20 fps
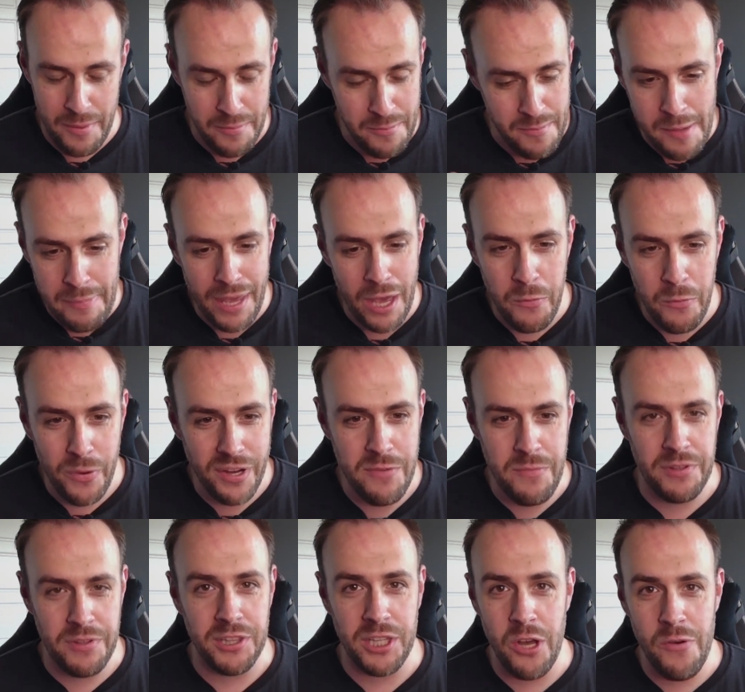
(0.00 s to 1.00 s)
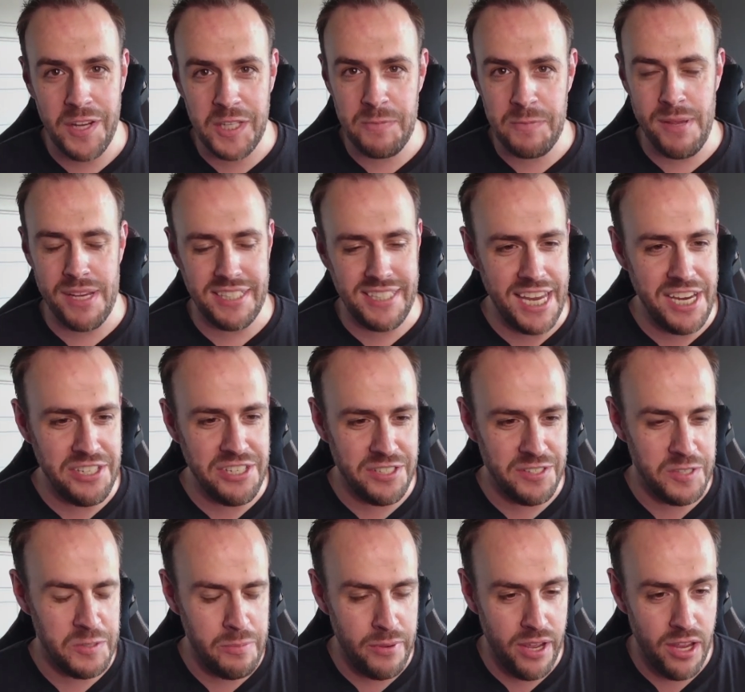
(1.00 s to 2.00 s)
Maybe I went in with low
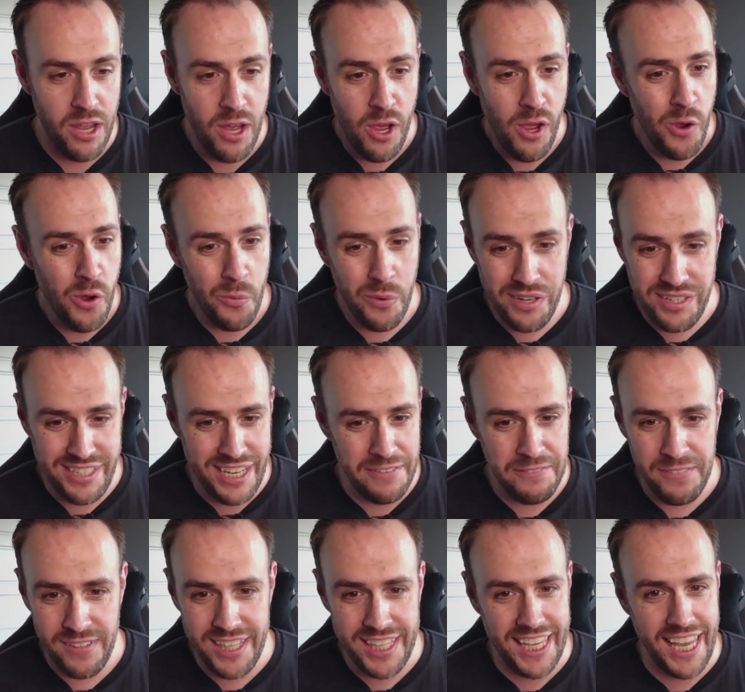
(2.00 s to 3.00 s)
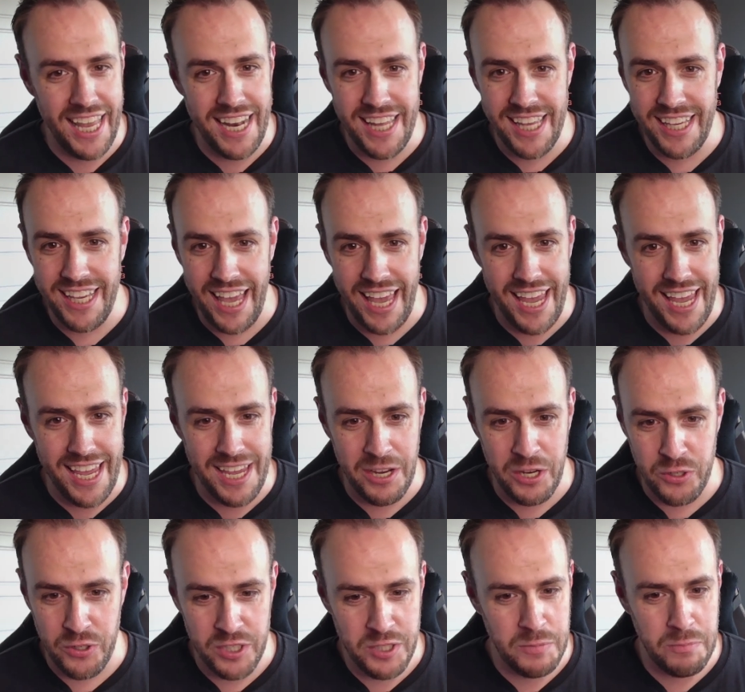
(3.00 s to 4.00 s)
expectations, but we're definitely getting a
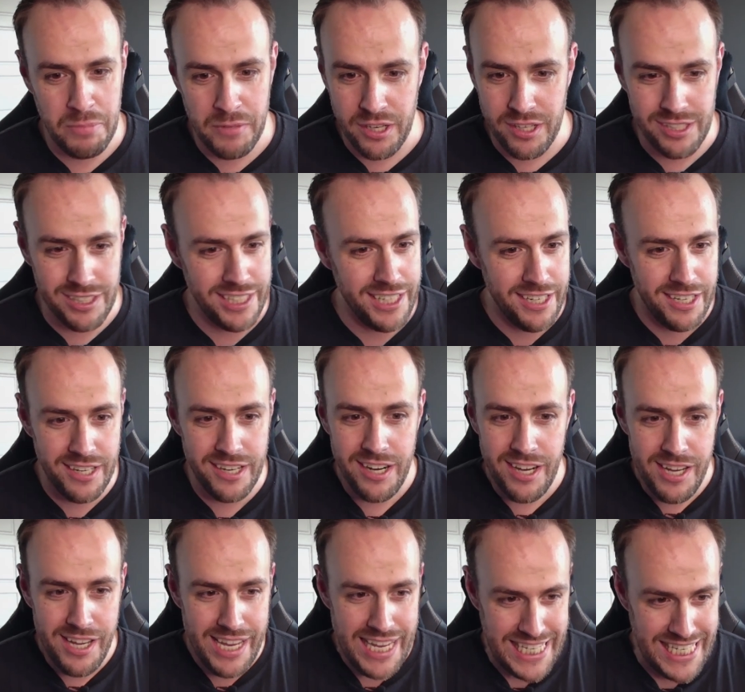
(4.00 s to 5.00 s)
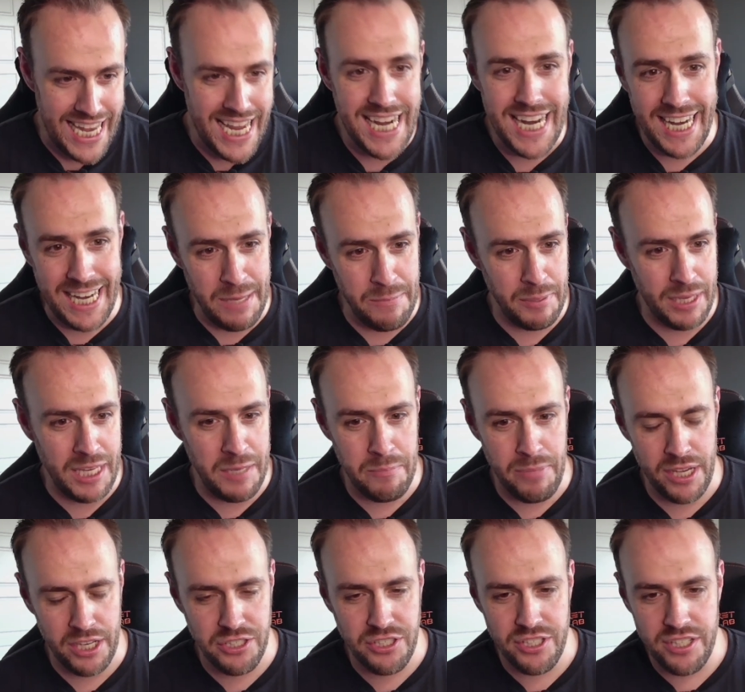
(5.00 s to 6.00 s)
crisp, clear
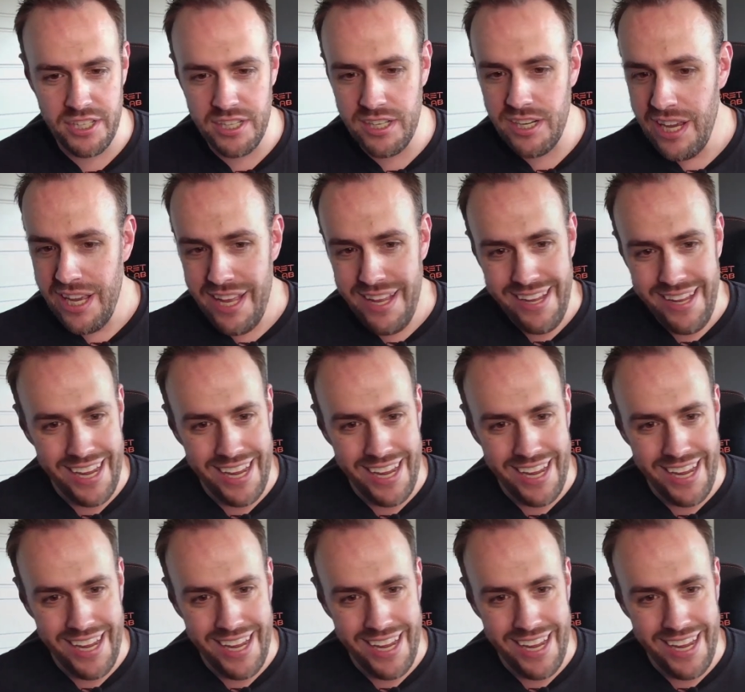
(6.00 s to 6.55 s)
1080p picture.